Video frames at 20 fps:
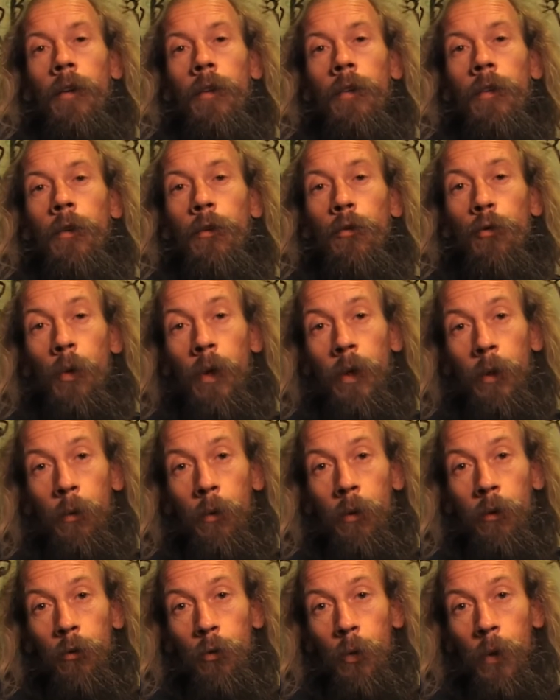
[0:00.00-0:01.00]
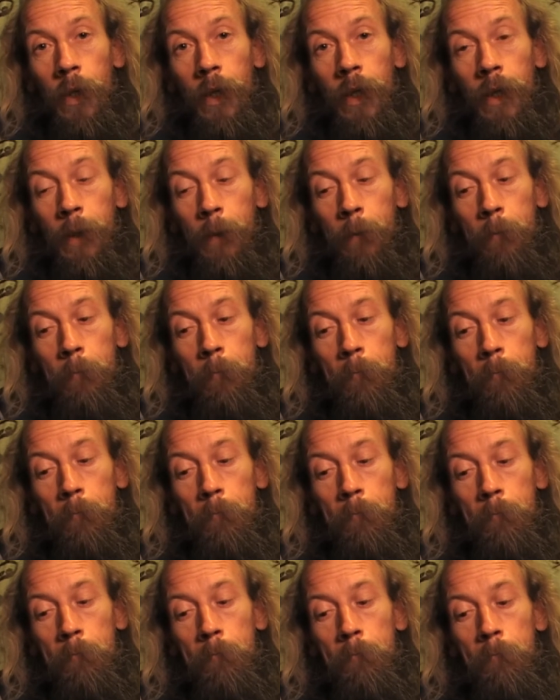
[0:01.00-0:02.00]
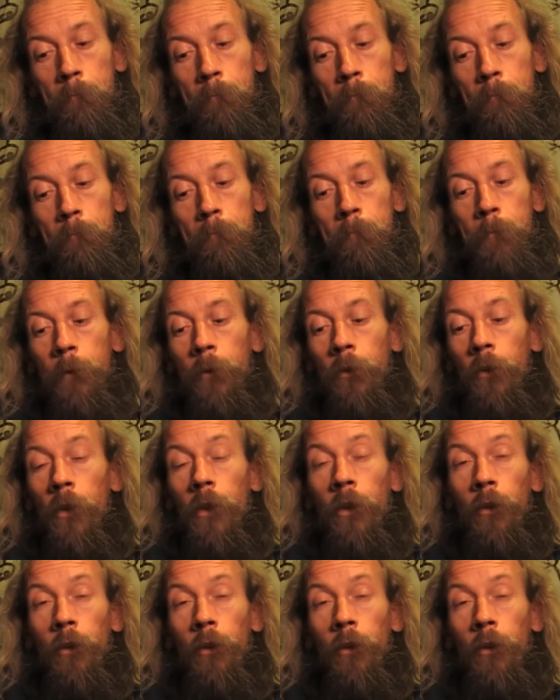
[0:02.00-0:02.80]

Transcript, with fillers: Till 21, 28. So